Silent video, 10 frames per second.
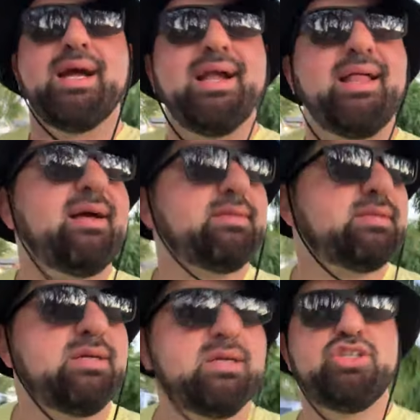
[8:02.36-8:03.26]

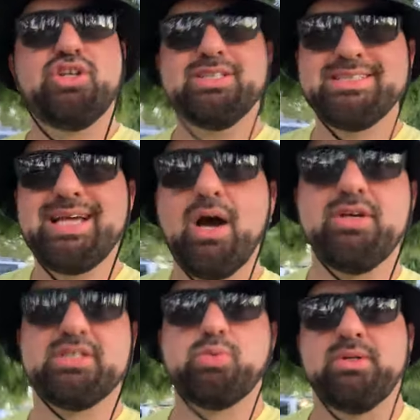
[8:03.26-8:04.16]
And you can see how
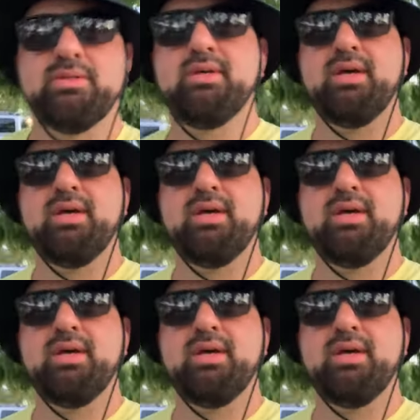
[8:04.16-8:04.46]
this would